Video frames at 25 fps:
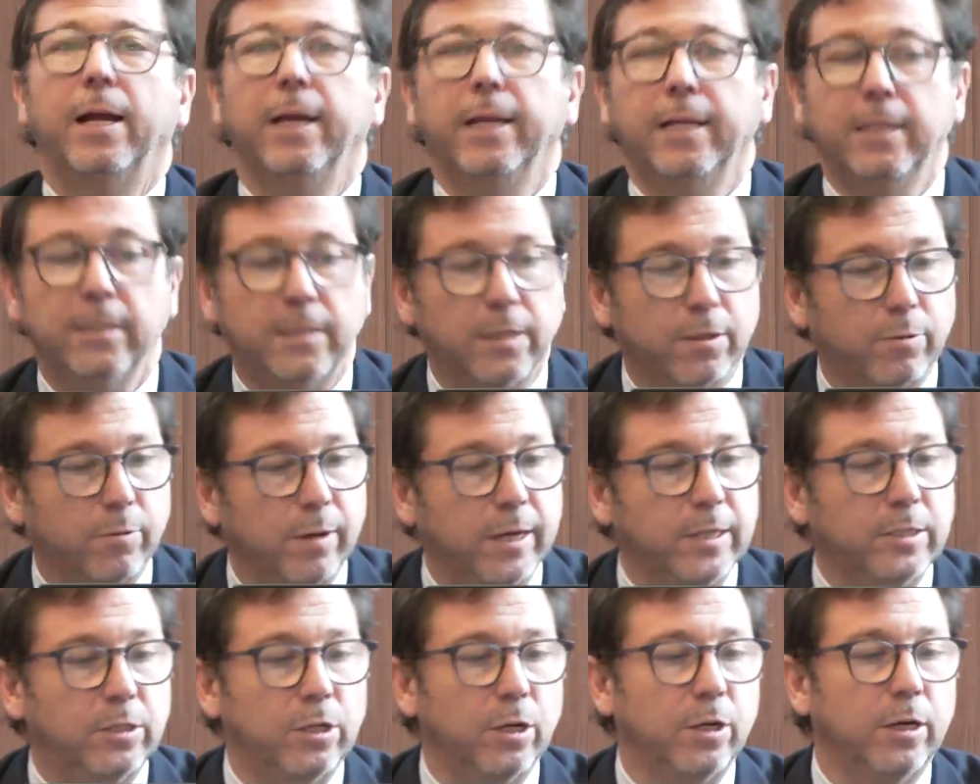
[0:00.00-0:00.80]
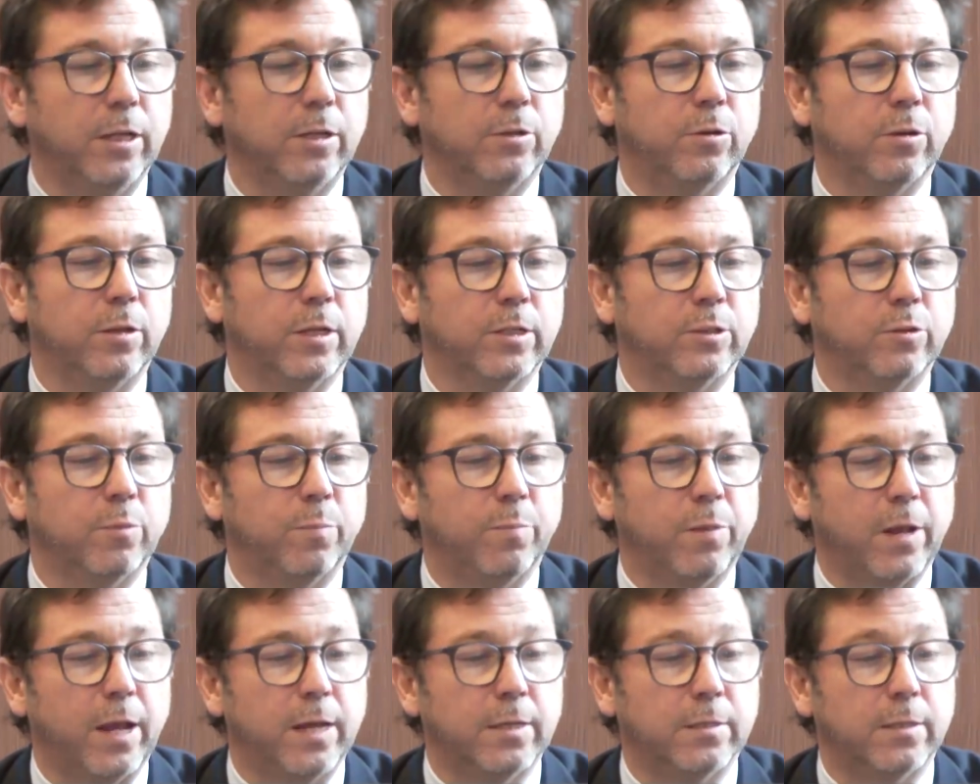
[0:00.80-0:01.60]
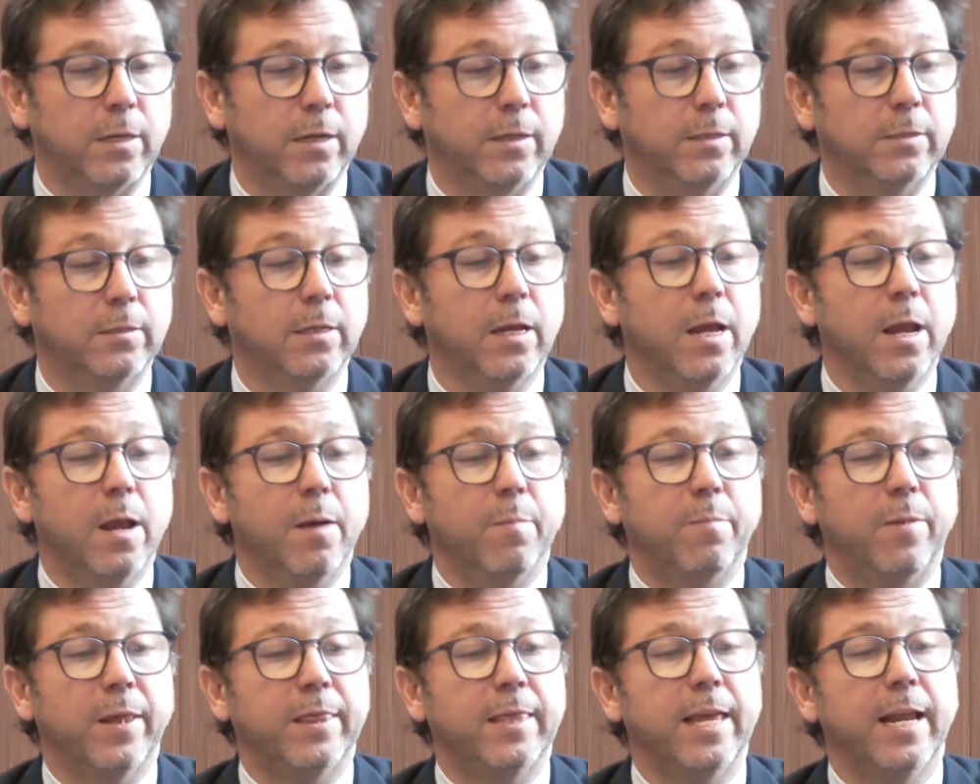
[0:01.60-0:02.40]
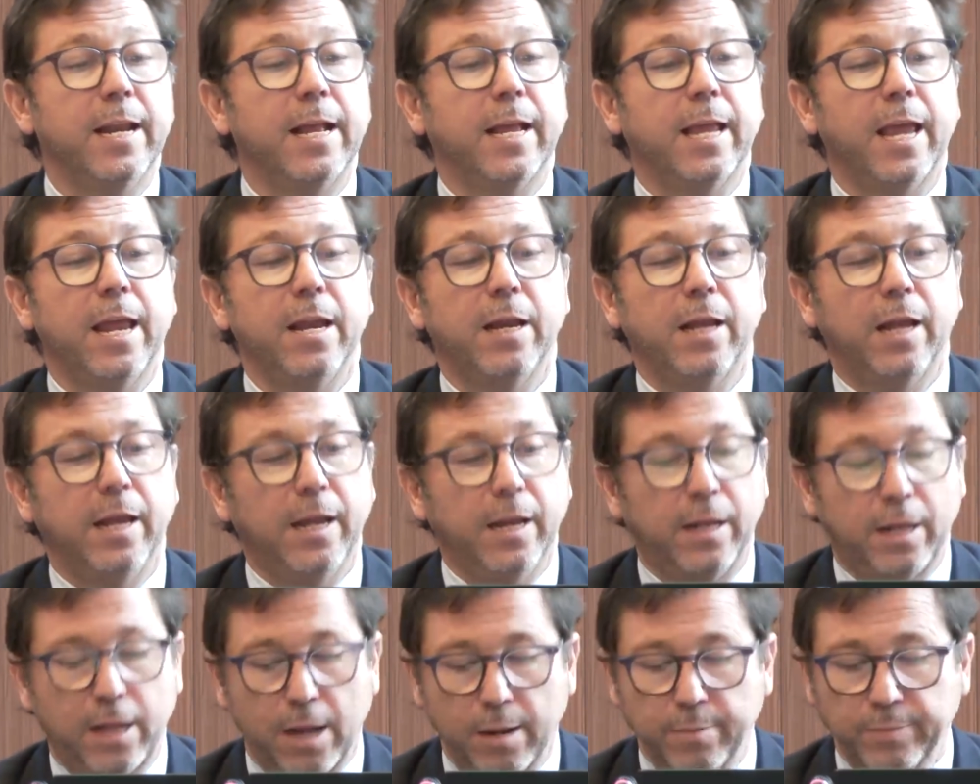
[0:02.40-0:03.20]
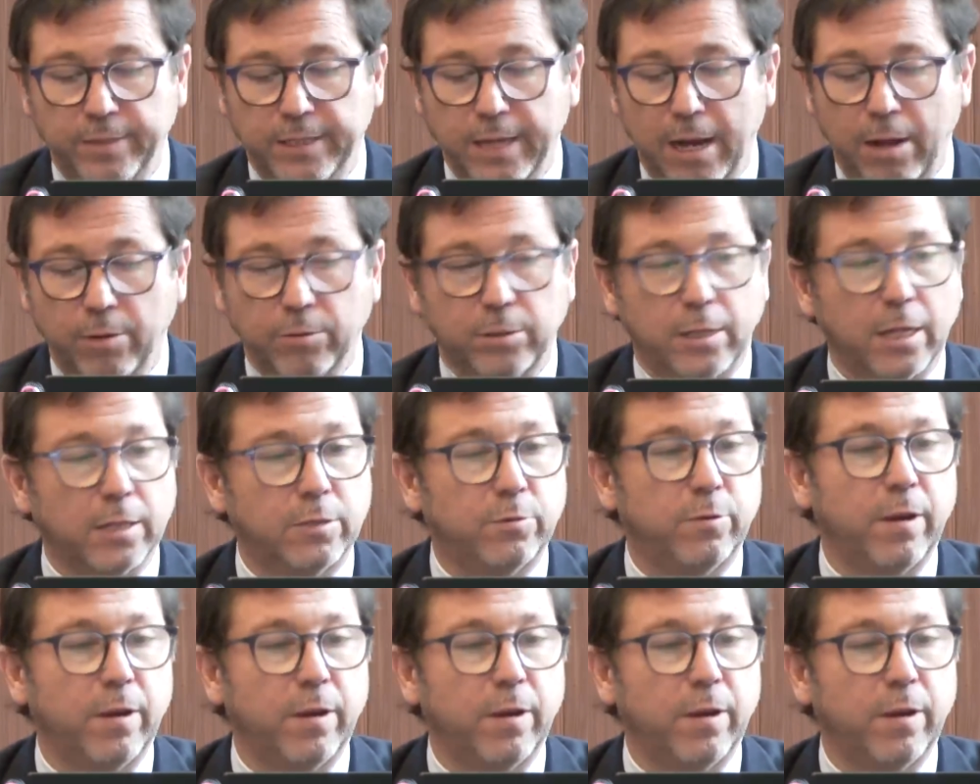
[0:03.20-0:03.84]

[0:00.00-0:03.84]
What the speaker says: integration into the supply chains. But then again, it comes out that